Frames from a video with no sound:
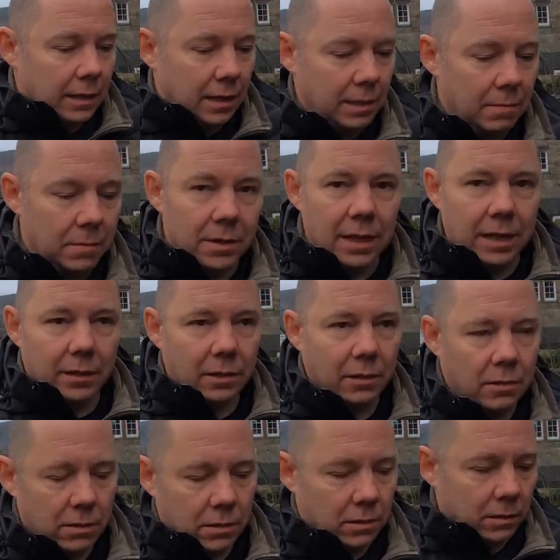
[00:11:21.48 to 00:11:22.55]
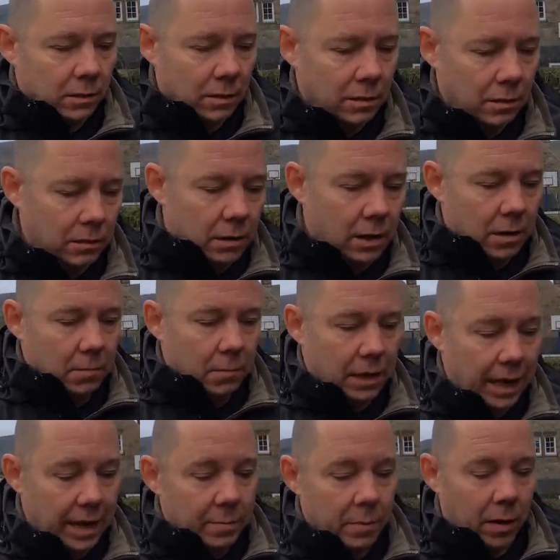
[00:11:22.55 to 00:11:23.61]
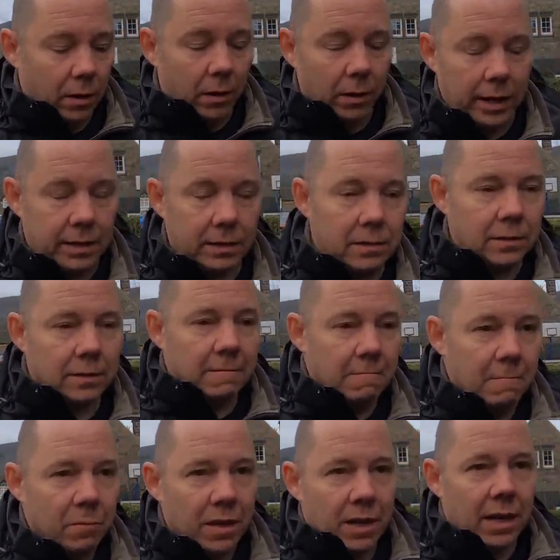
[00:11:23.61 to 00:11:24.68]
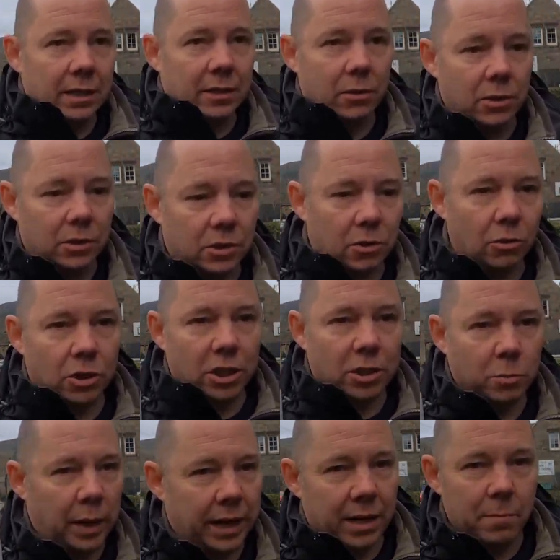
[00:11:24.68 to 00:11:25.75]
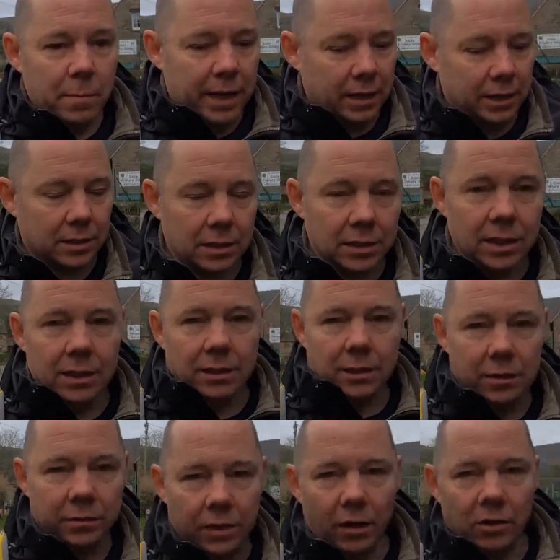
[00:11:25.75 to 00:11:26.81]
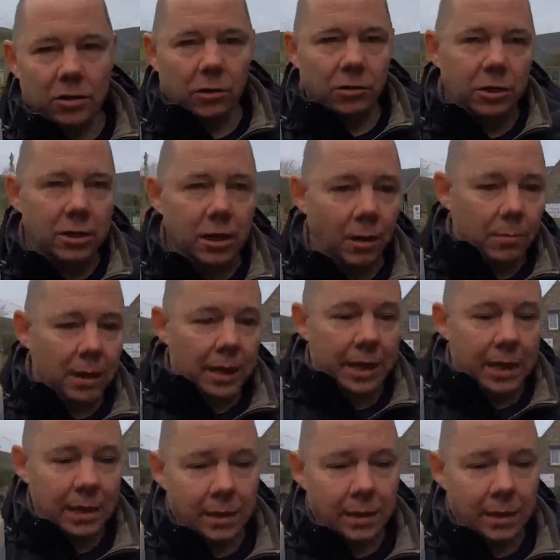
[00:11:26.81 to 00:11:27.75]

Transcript: there. Um, they do um, game pie and they do a sausage pick and mix. So if you like sausages like me,